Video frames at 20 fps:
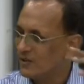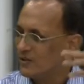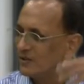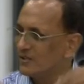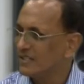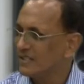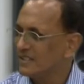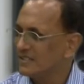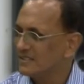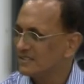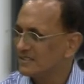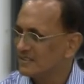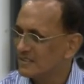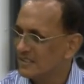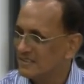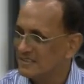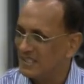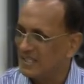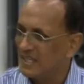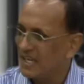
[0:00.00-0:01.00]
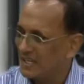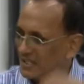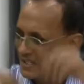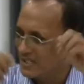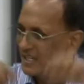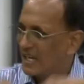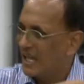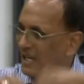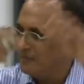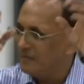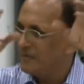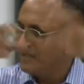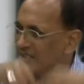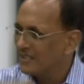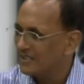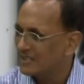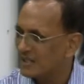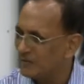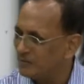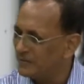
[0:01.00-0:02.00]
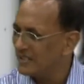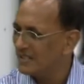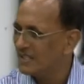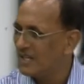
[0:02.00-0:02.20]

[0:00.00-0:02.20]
things? Does he like climbing and coming